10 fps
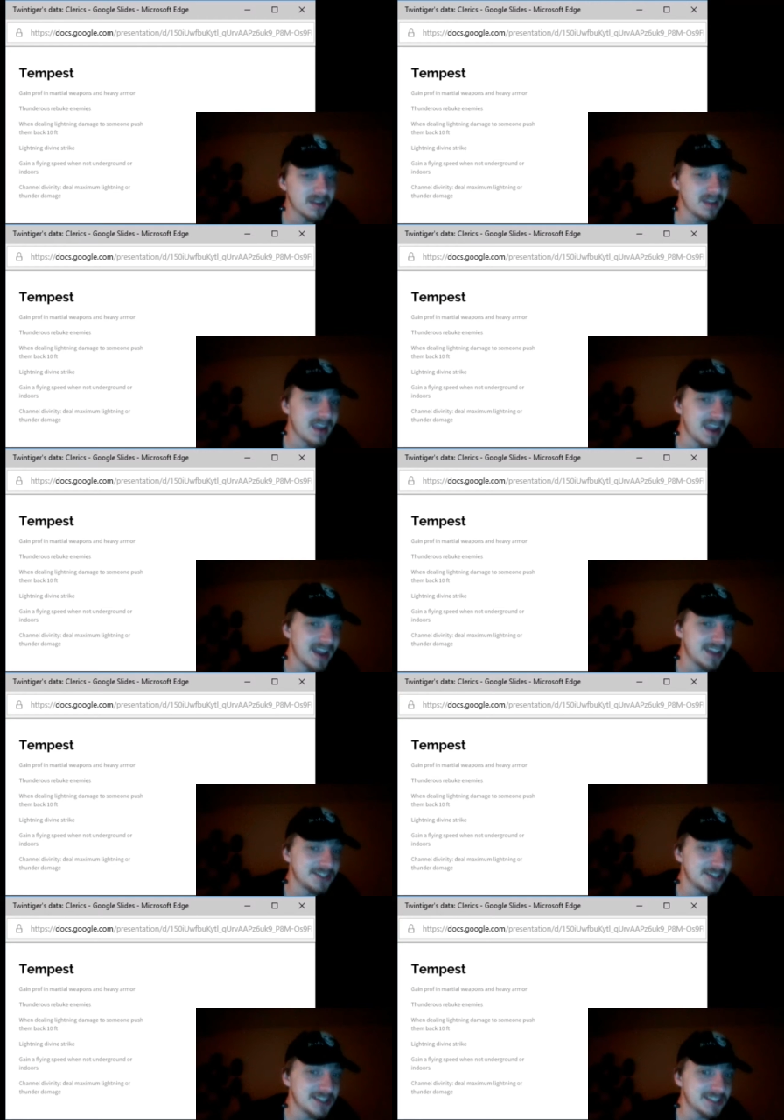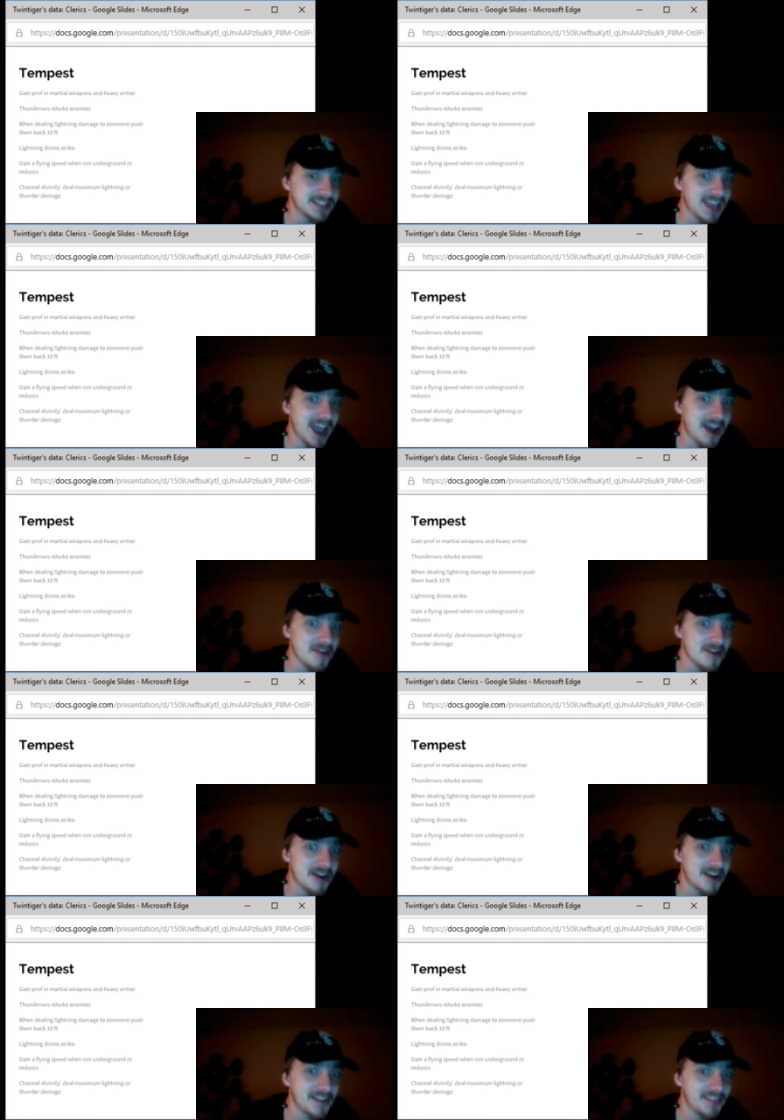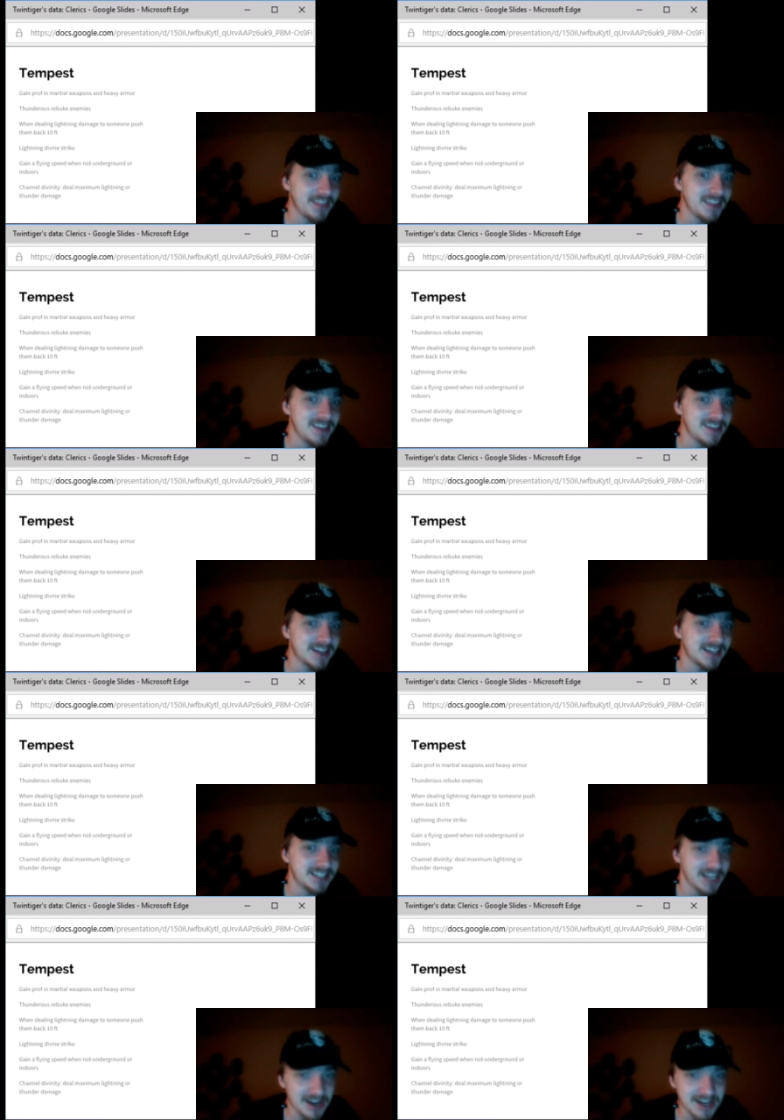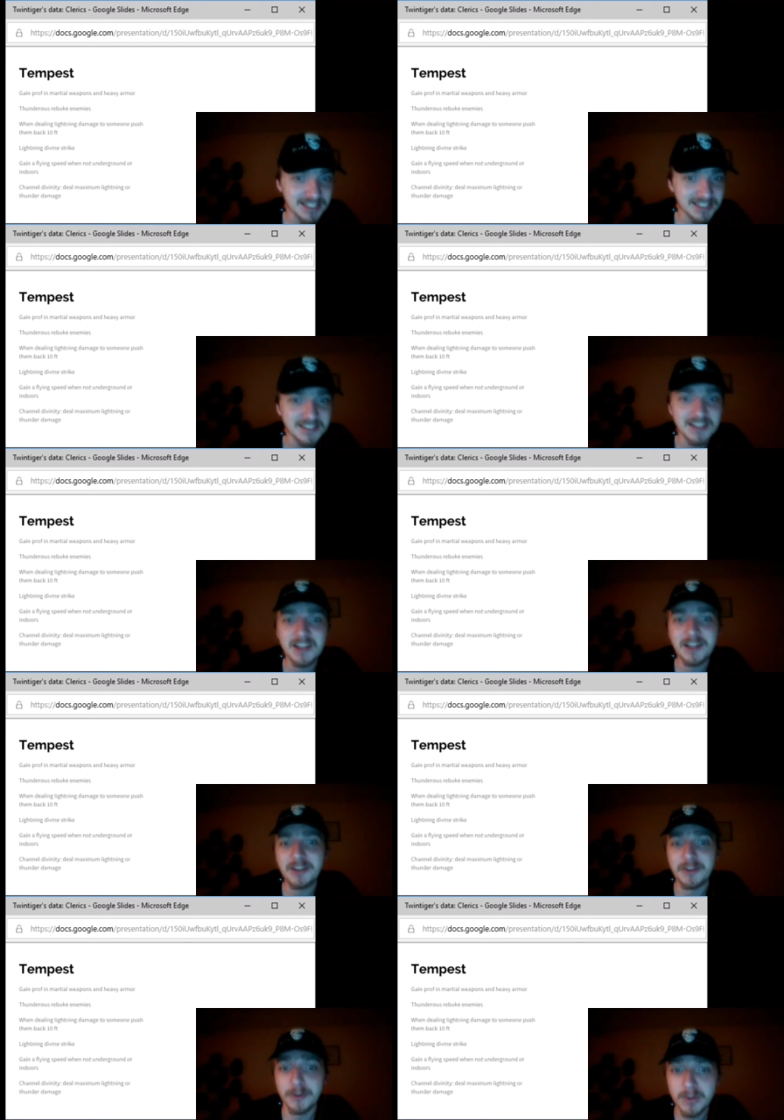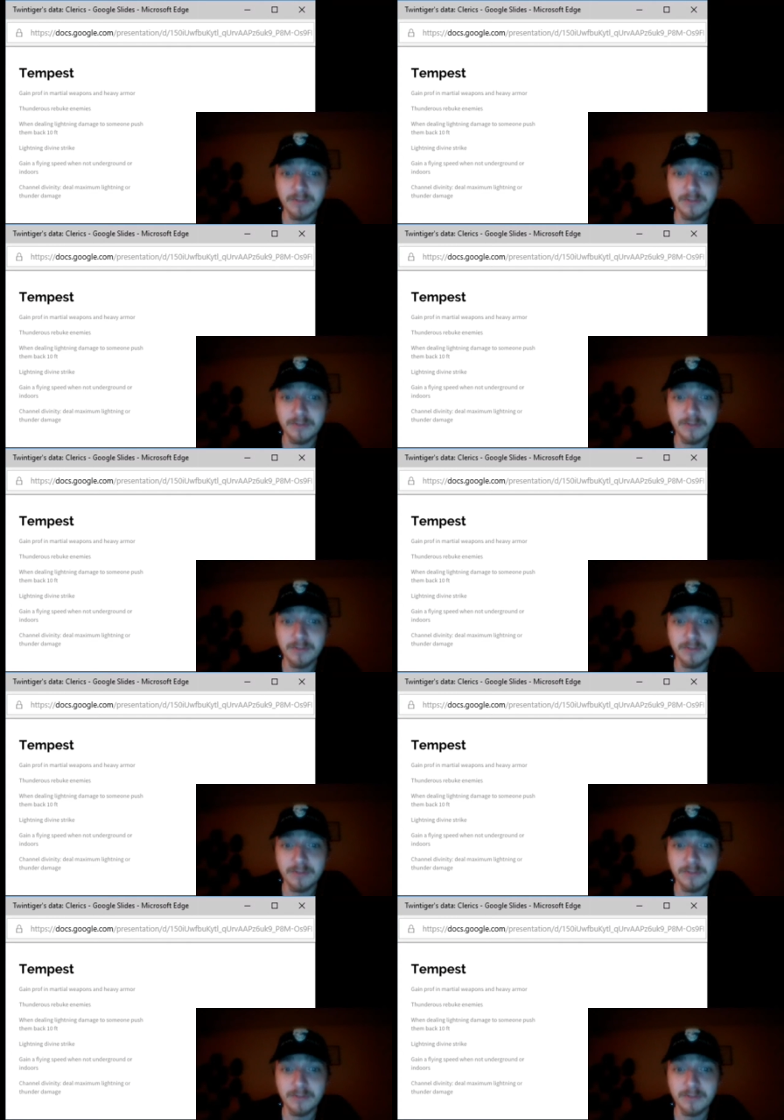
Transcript: and just out on the uh, terrace, you can